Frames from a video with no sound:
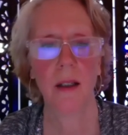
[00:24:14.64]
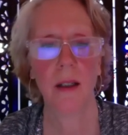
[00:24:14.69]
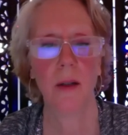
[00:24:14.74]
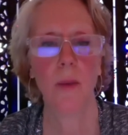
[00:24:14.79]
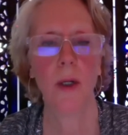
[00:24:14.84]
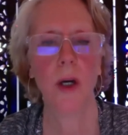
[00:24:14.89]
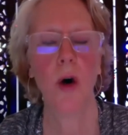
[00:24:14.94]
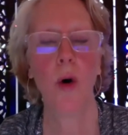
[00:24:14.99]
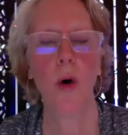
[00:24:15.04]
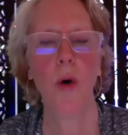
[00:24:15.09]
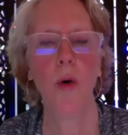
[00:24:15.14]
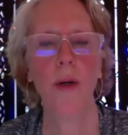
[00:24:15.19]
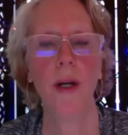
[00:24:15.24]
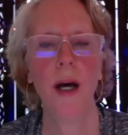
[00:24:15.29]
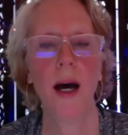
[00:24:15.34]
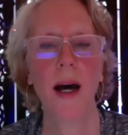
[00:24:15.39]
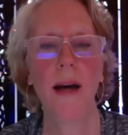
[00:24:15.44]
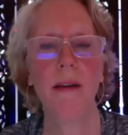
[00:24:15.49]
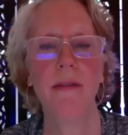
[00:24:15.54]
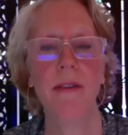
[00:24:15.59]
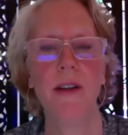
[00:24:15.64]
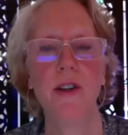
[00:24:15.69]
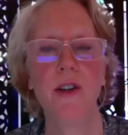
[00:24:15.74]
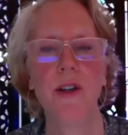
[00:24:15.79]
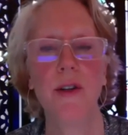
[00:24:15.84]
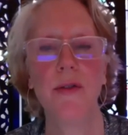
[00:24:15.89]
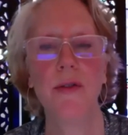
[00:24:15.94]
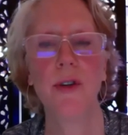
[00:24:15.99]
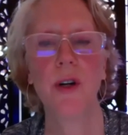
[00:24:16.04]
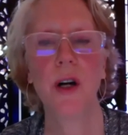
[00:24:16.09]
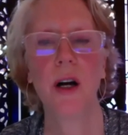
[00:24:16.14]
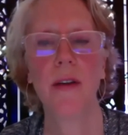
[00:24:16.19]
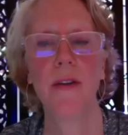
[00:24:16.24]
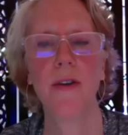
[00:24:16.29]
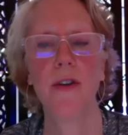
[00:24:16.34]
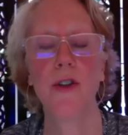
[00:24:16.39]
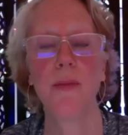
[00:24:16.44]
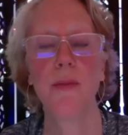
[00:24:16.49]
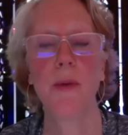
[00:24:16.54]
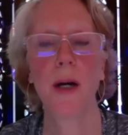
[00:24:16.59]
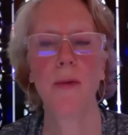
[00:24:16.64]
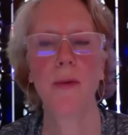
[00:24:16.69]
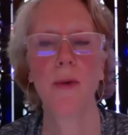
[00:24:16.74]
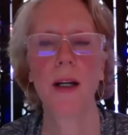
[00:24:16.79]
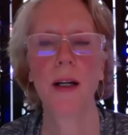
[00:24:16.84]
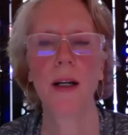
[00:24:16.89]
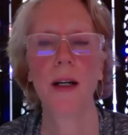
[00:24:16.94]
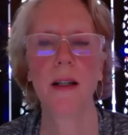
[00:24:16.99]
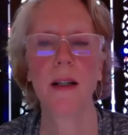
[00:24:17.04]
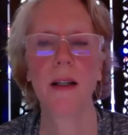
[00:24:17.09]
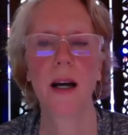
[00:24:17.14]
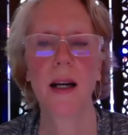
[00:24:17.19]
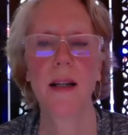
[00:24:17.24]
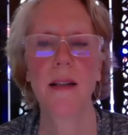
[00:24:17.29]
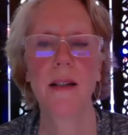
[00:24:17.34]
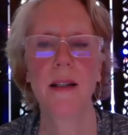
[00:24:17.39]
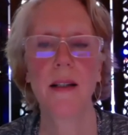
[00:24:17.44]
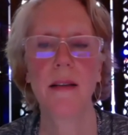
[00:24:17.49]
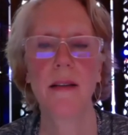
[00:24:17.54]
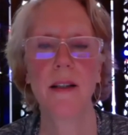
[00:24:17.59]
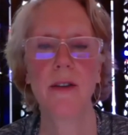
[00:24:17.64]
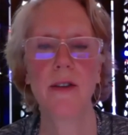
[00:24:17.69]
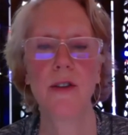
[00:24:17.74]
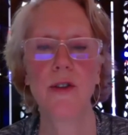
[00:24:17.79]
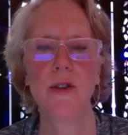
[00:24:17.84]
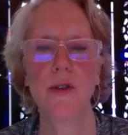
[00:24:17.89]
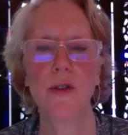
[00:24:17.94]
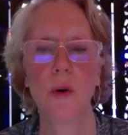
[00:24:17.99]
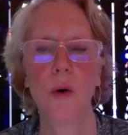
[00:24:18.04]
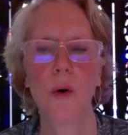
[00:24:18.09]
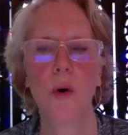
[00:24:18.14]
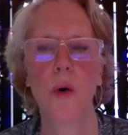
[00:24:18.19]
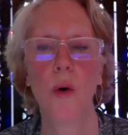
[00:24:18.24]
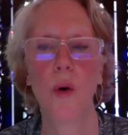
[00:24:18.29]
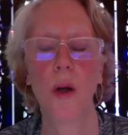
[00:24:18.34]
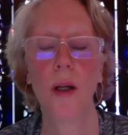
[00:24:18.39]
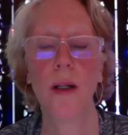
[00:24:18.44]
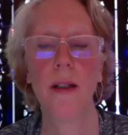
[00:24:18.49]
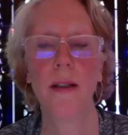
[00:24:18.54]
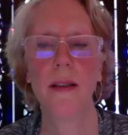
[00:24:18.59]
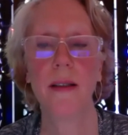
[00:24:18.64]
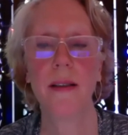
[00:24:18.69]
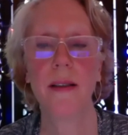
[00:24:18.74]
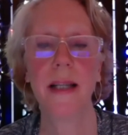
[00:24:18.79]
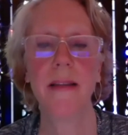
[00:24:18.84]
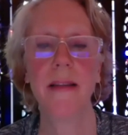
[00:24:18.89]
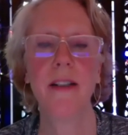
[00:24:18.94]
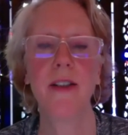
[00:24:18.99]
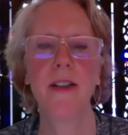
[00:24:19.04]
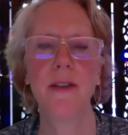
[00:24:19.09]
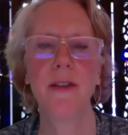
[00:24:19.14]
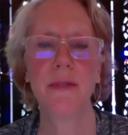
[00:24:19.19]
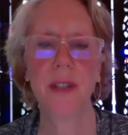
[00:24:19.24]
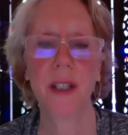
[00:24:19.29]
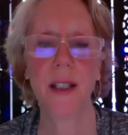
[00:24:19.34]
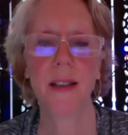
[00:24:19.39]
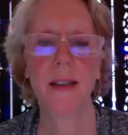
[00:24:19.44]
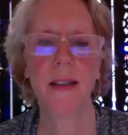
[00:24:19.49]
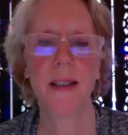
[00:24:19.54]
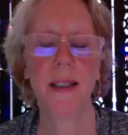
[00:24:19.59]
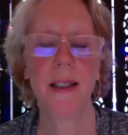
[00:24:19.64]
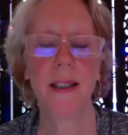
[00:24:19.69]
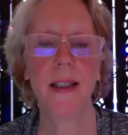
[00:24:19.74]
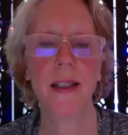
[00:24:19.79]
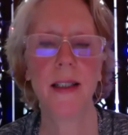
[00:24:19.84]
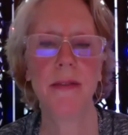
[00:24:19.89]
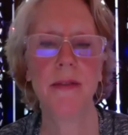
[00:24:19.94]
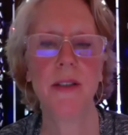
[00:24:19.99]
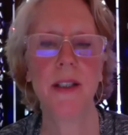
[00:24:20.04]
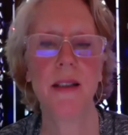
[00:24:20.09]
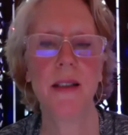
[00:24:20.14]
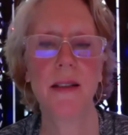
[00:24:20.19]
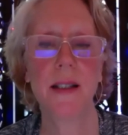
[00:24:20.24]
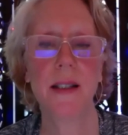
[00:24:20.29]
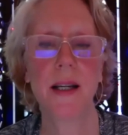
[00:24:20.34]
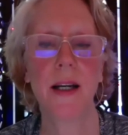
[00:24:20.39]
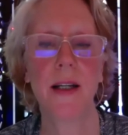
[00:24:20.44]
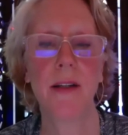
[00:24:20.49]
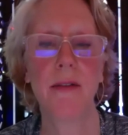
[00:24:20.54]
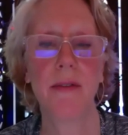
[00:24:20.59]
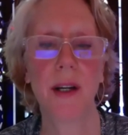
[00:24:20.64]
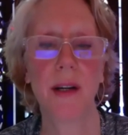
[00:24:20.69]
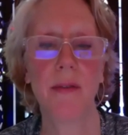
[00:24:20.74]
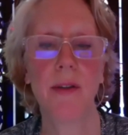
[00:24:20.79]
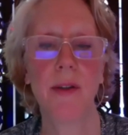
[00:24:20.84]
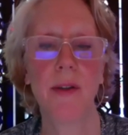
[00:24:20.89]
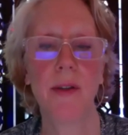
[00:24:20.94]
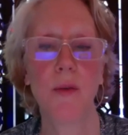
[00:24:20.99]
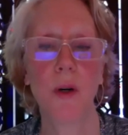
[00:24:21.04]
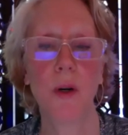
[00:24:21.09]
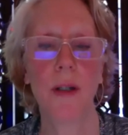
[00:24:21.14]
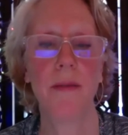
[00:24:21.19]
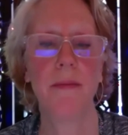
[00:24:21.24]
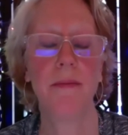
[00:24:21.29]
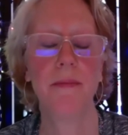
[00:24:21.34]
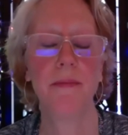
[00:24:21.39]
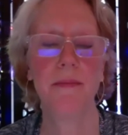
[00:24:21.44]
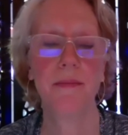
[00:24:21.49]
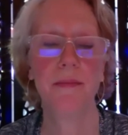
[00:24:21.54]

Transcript: We hold a high vision for others by recognizing that the soul and that the divinity lives inside of everyone.